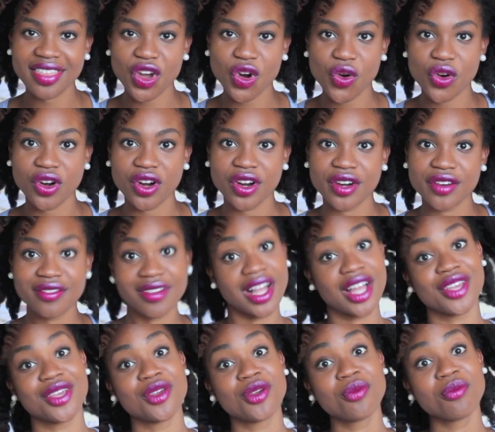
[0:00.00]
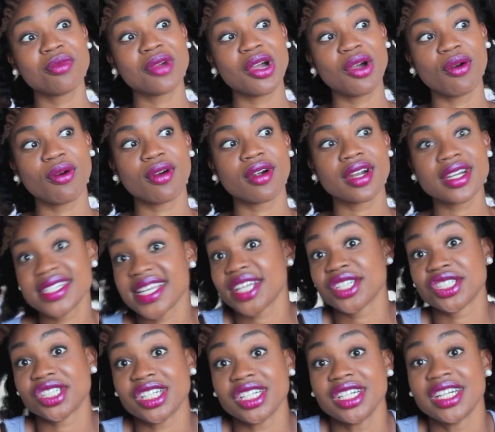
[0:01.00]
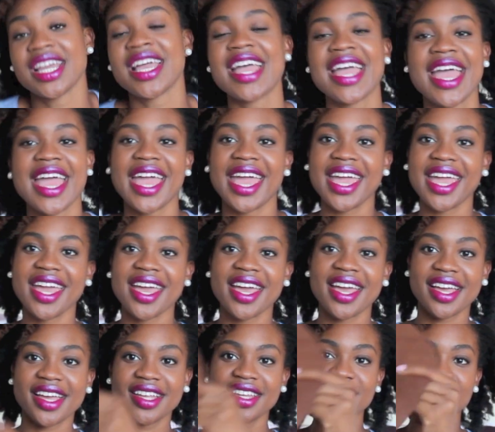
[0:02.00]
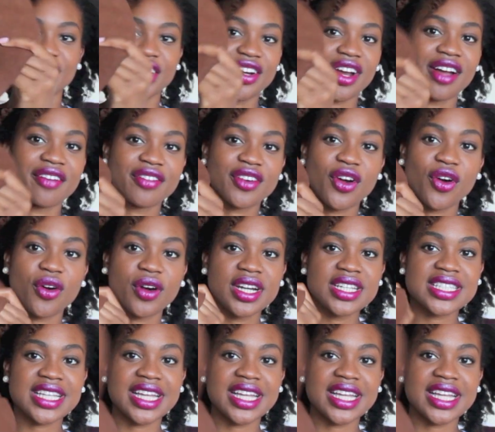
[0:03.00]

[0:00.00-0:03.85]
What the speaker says: or volume or texture, and you're of course